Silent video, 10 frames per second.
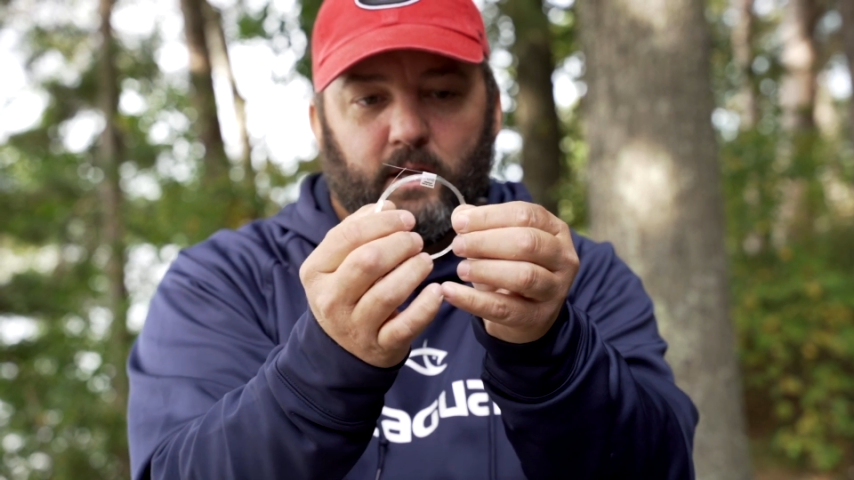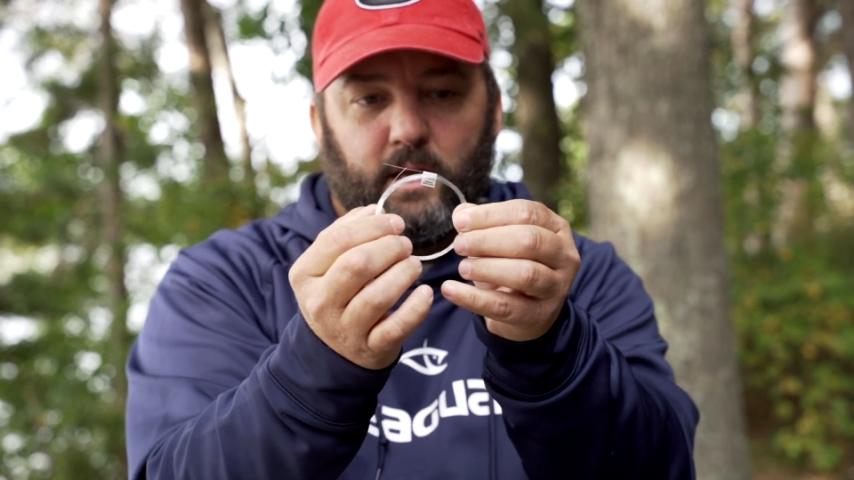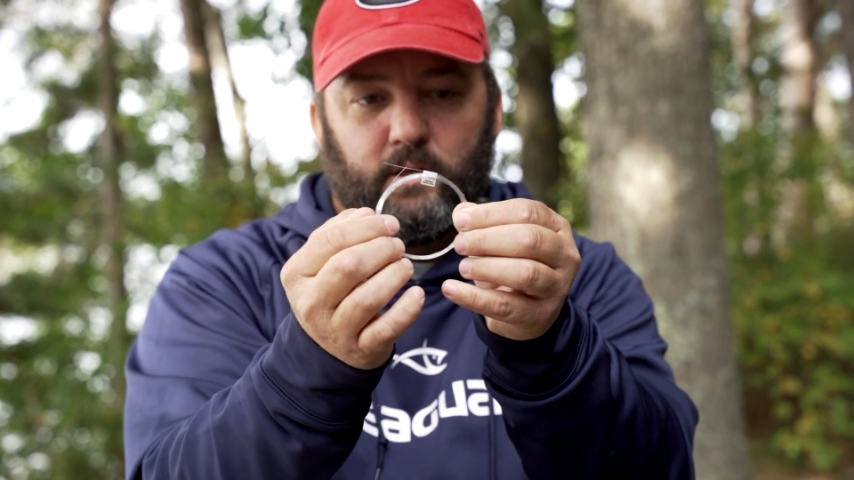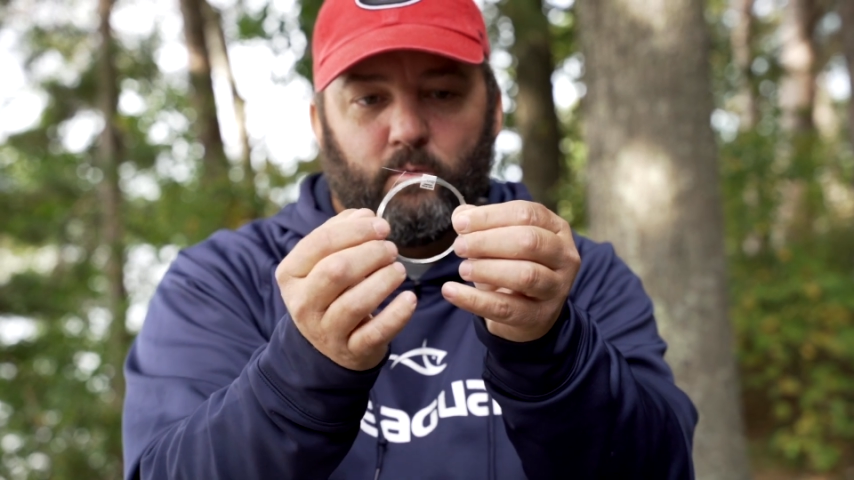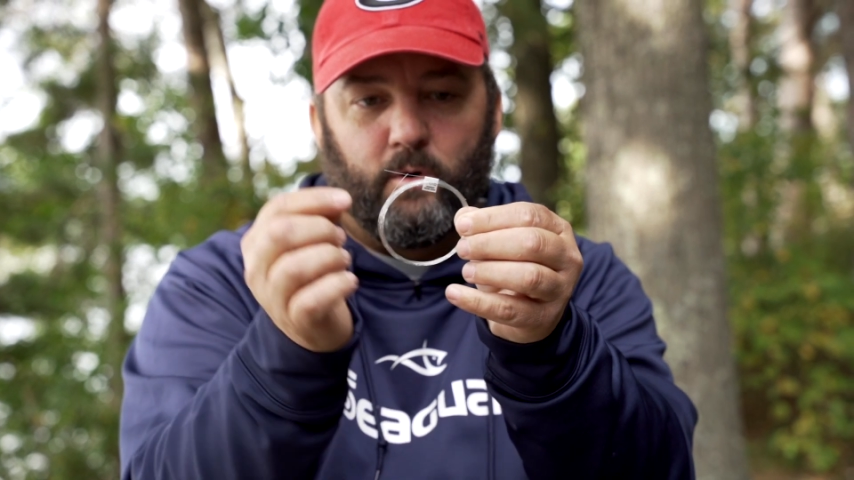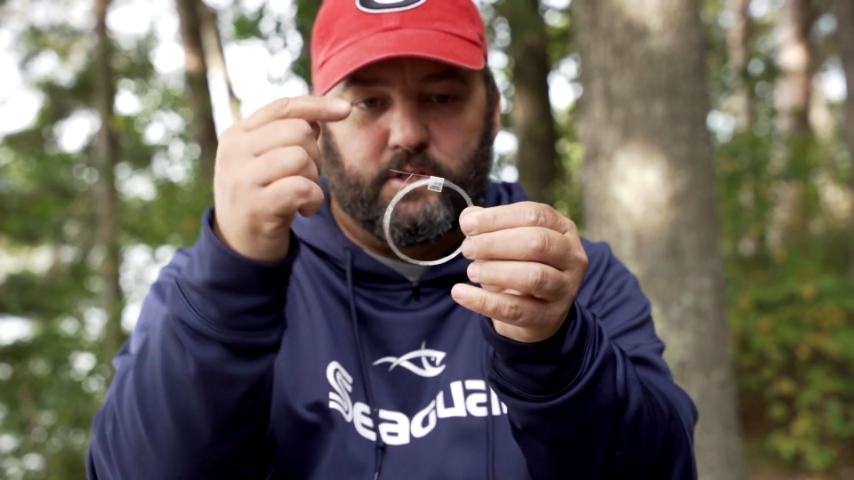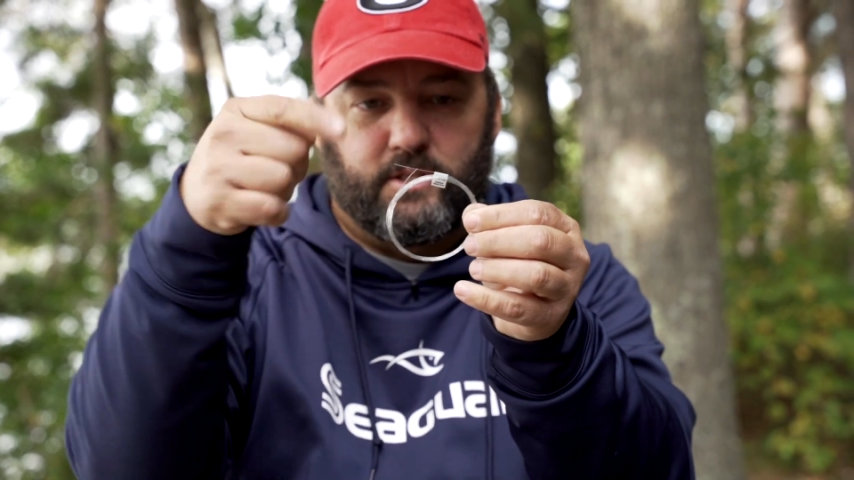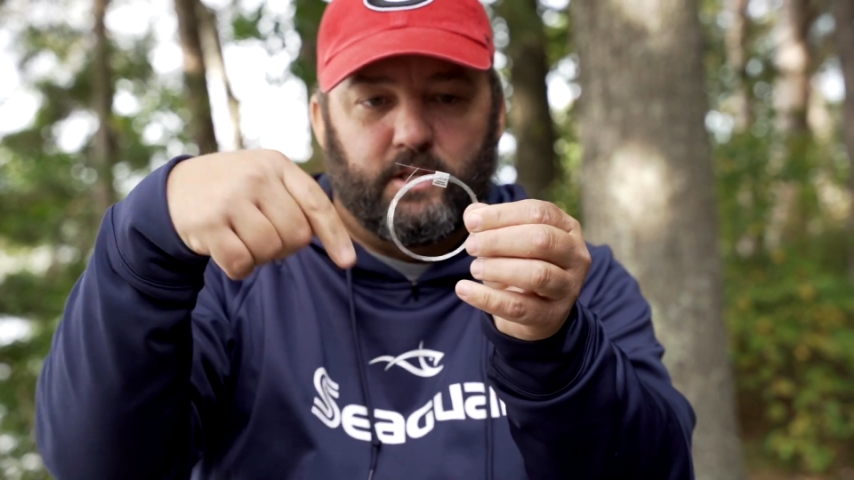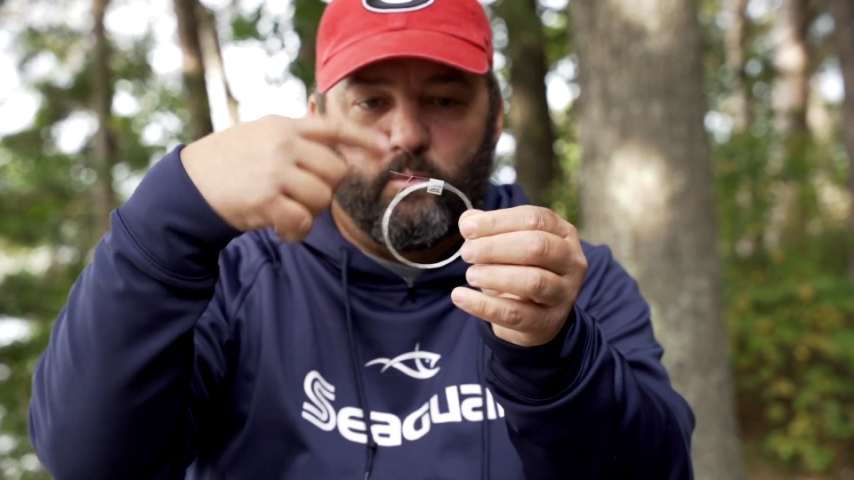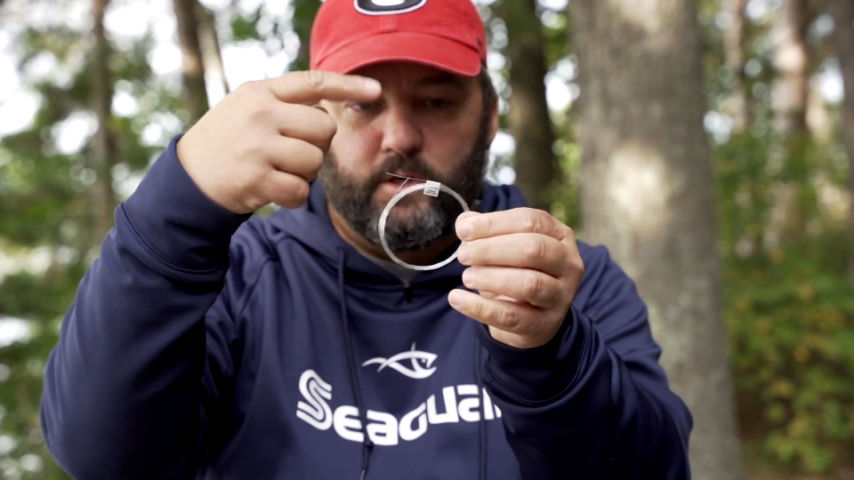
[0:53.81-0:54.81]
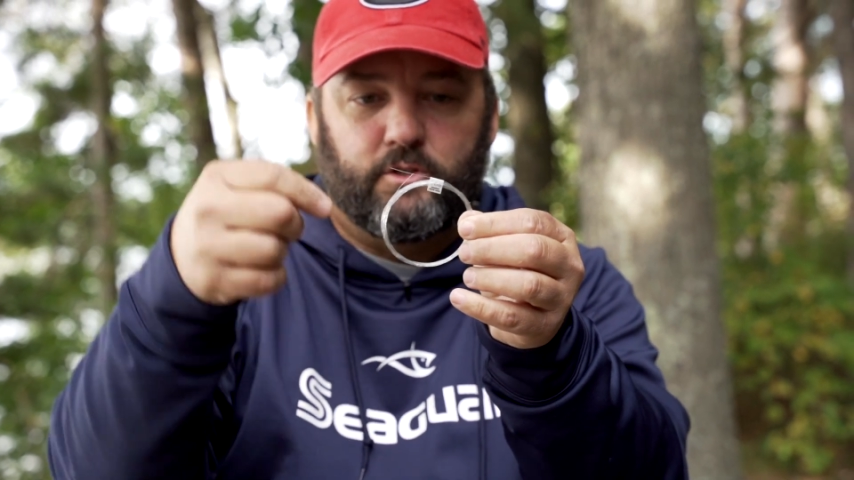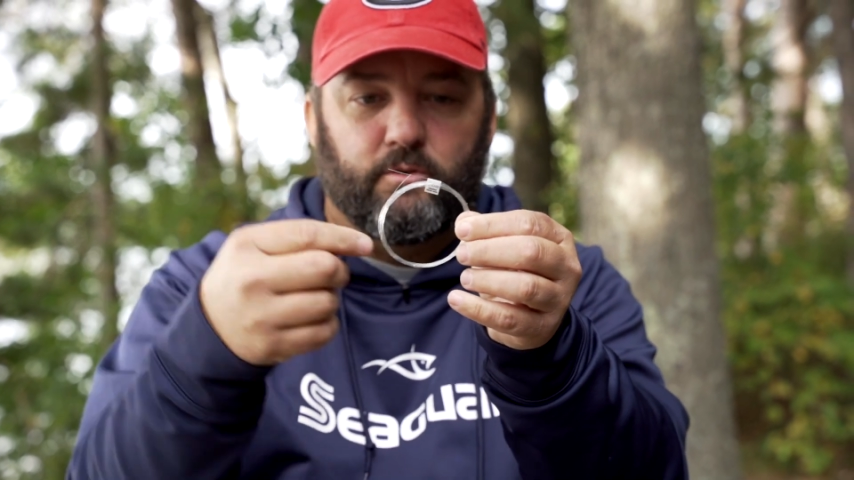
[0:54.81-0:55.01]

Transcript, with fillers: And you wanna see which